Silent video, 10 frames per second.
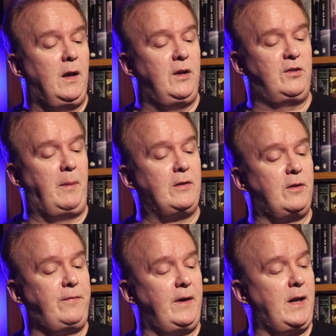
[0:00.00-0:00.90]
He's about
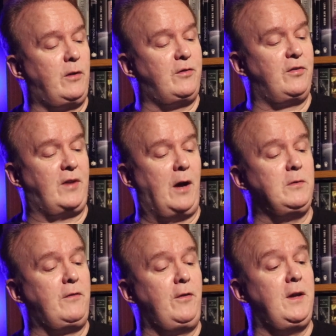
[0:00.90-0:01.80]
to find out just
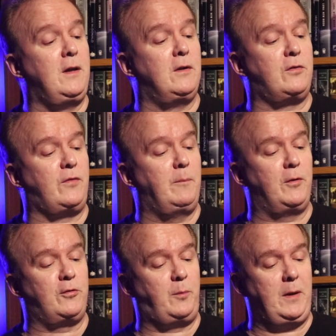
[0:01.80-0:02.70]
how different he is from
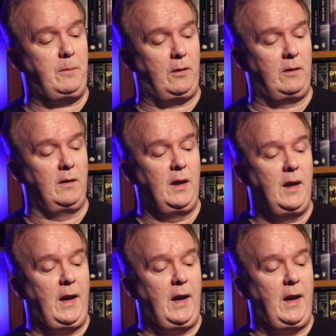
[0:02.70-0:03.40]
most people,